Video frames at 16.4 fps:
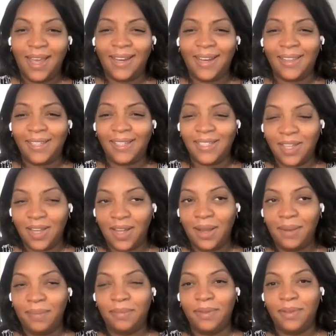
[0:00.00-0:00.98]
And at the
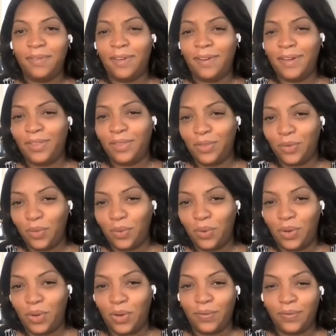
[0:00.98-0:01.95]
time, the very
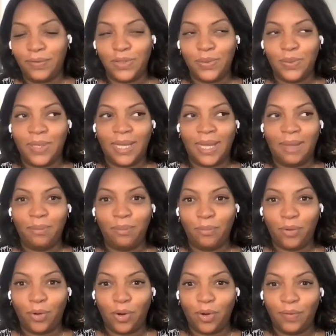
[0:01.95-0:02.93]
thought of doing
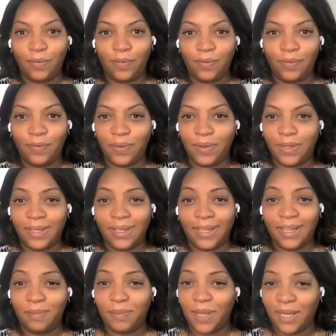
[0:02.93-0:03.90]
improv
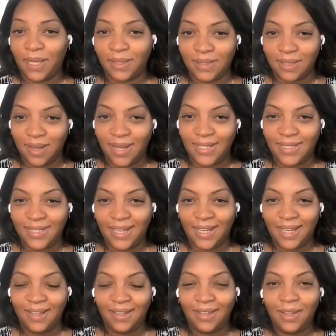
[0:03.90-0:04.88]
gave me
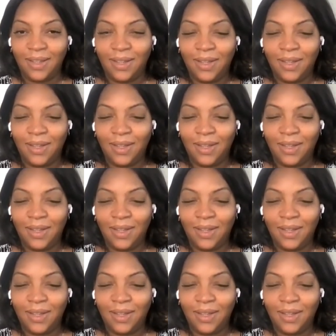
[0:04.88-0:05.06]
anxiety.